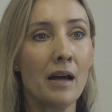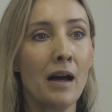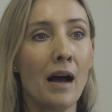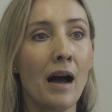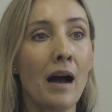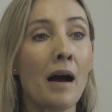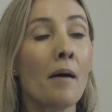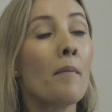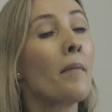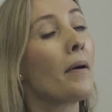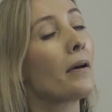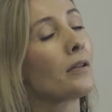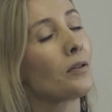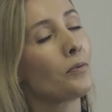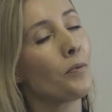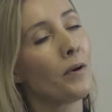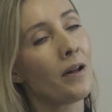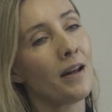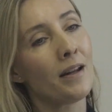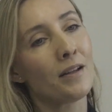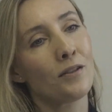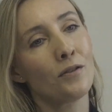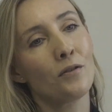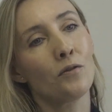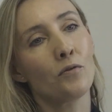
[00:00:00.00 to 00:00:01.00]
as well
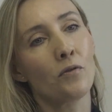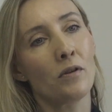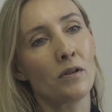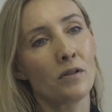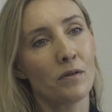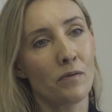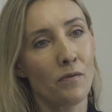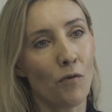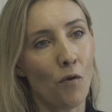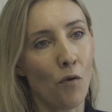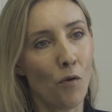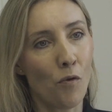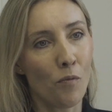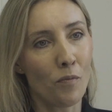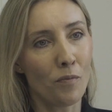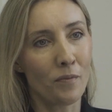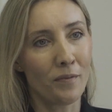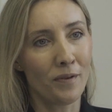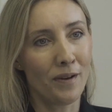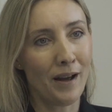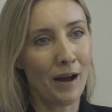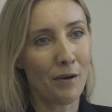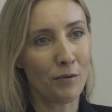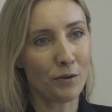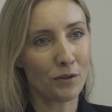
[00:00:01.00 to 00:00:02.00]
as to transform
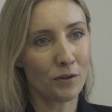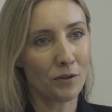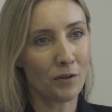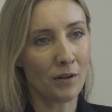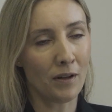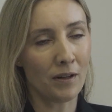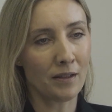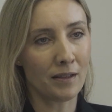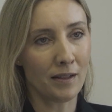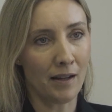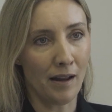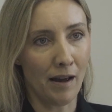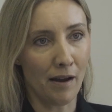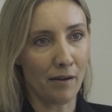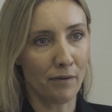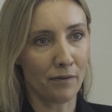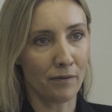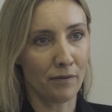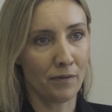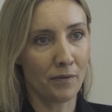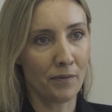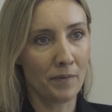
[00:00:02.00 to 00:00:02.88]
our students' life.